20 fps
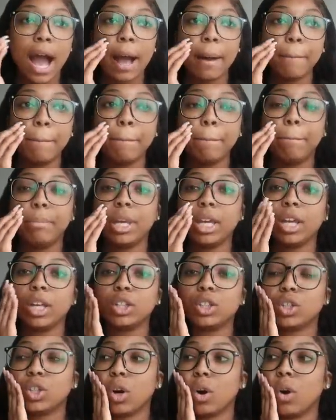I'm
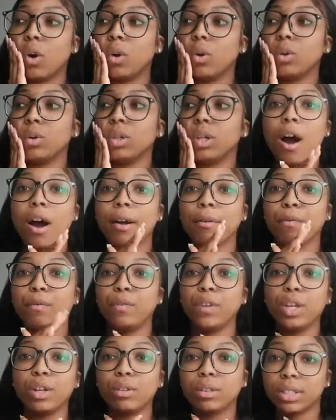being told our
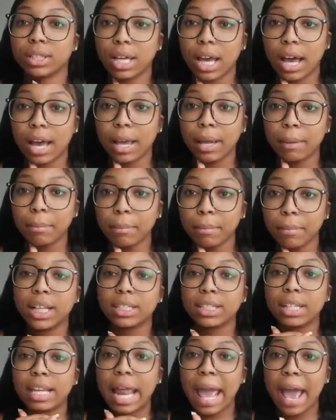field time
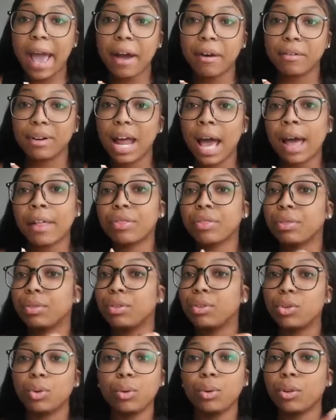is now not
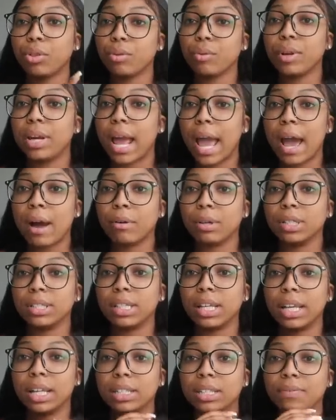two to three
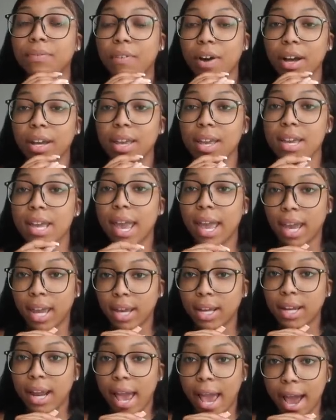hours, it's fucking
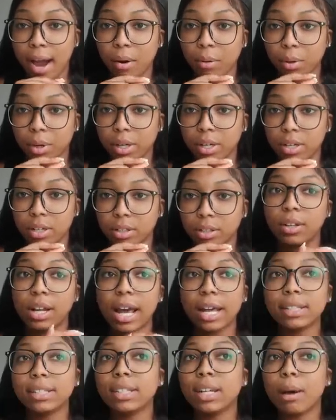eight hours. So
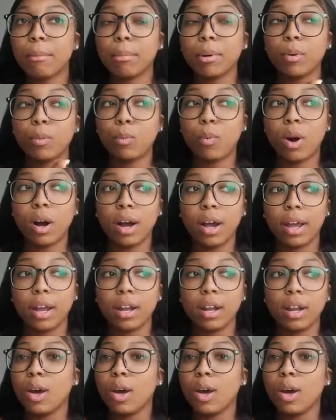that's number one.